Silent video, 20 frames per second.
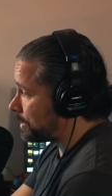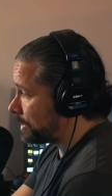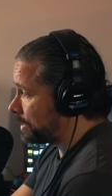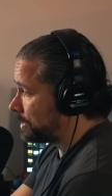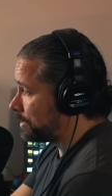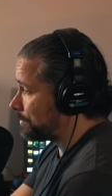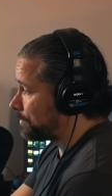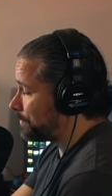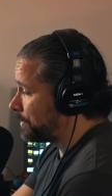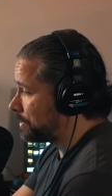I
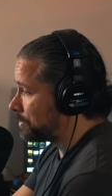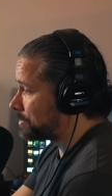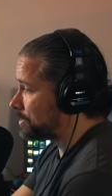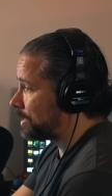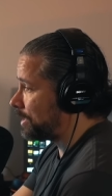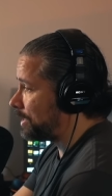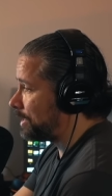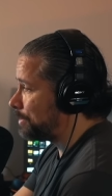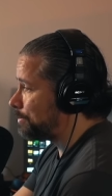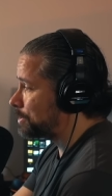needed to fill
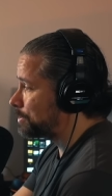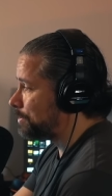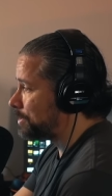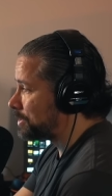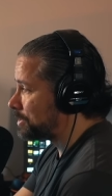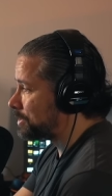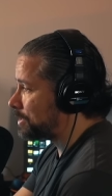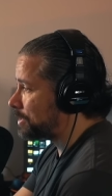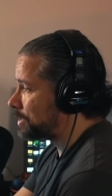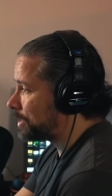time as much
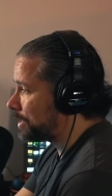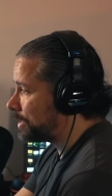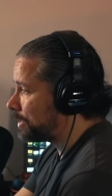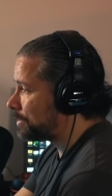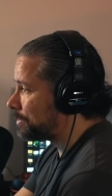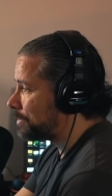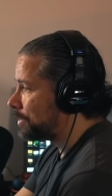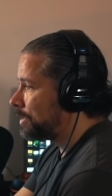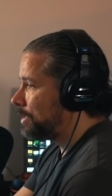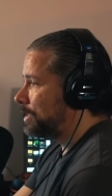as I
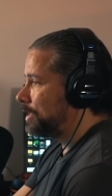can.